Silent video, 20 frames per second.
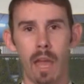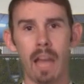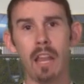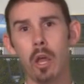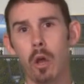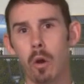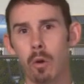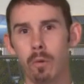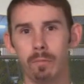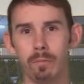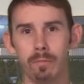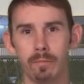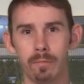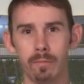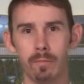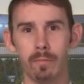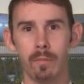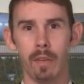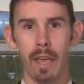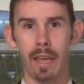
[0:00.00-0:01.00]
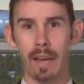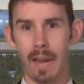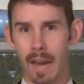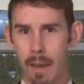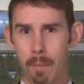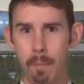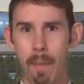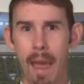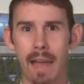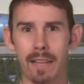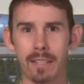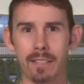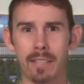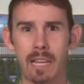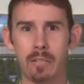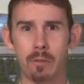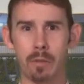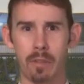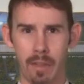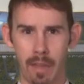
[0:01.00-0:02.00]
Hello, and I am Matt
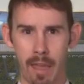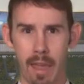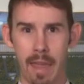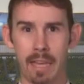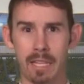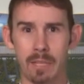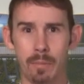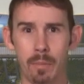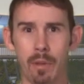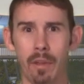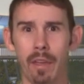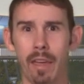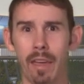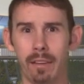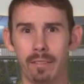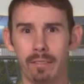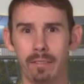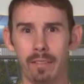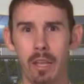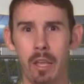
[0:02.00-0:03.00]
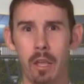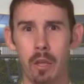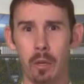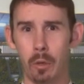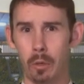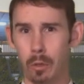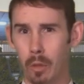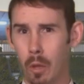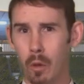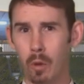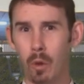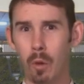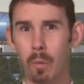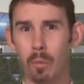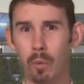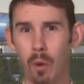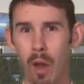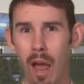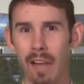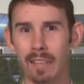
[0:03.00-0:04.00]
Sands with KSPN, your local
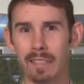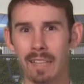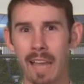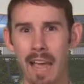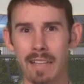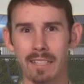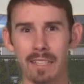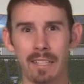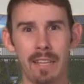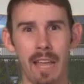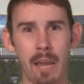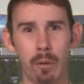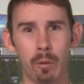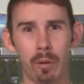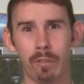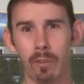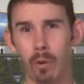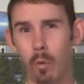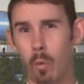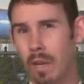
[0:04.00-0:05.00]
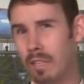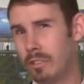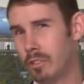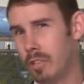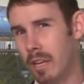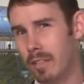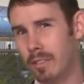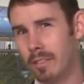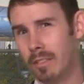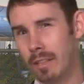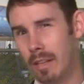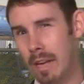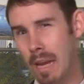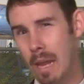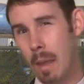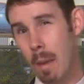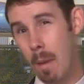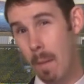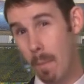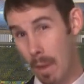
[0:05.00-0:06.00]
broadcasting network for Winchester,
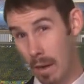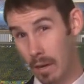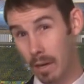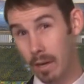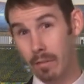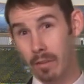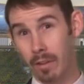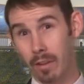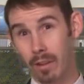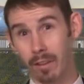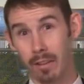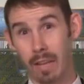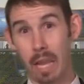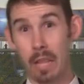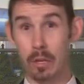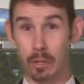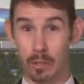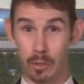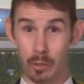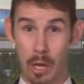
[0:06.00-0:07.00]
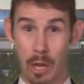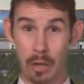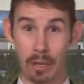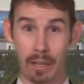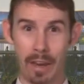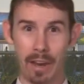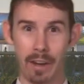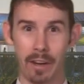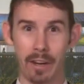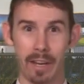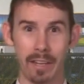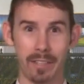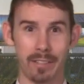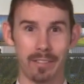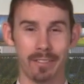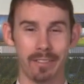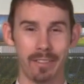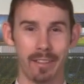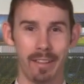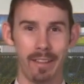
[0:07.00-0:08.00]
Berryville, and their surrounding areas.